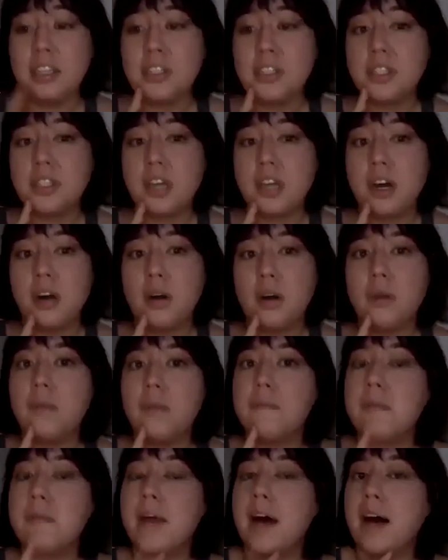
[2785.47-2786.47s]

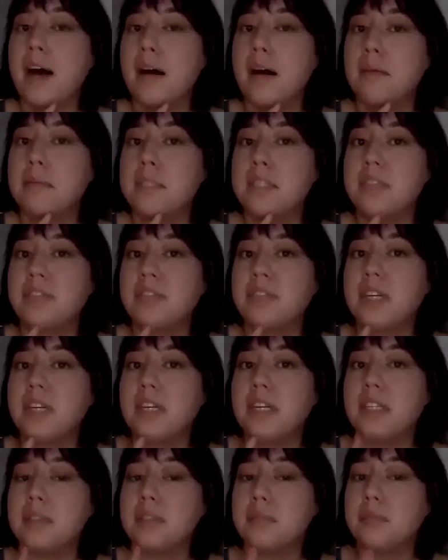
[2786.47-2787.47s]
So
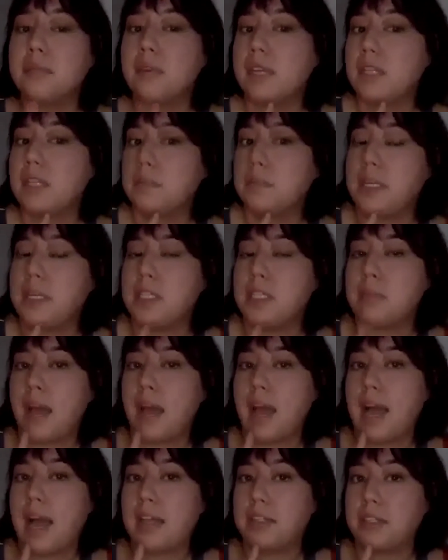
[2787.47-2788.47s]
different recipes might
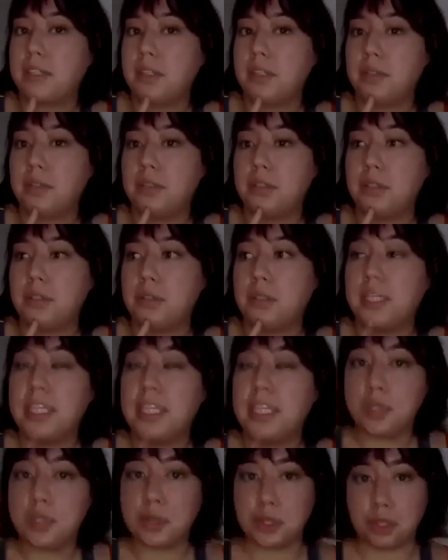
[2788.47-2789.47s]
ask you to get
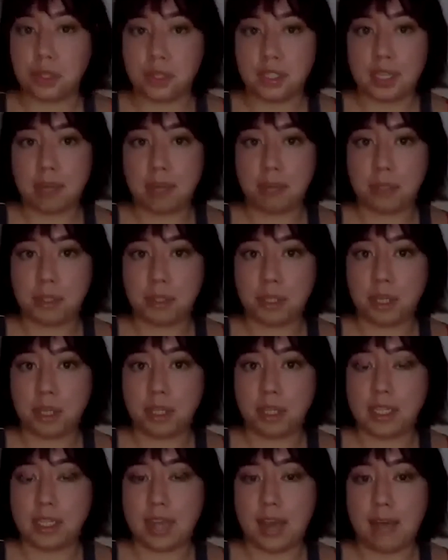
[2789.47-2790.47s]
to a certain temperature in the
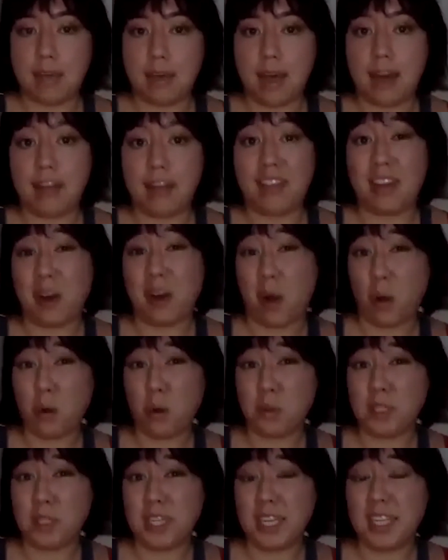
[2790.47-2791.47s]
dye bath and then
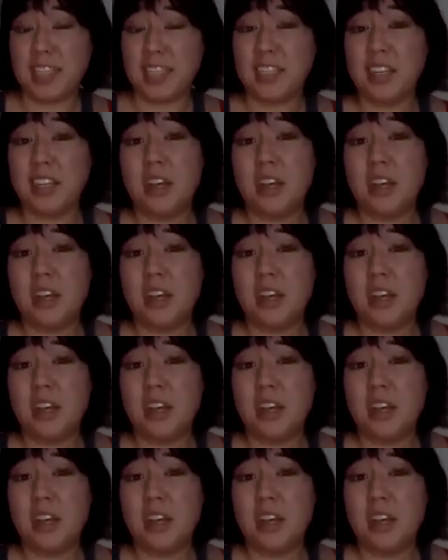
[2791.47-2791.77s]
hold it,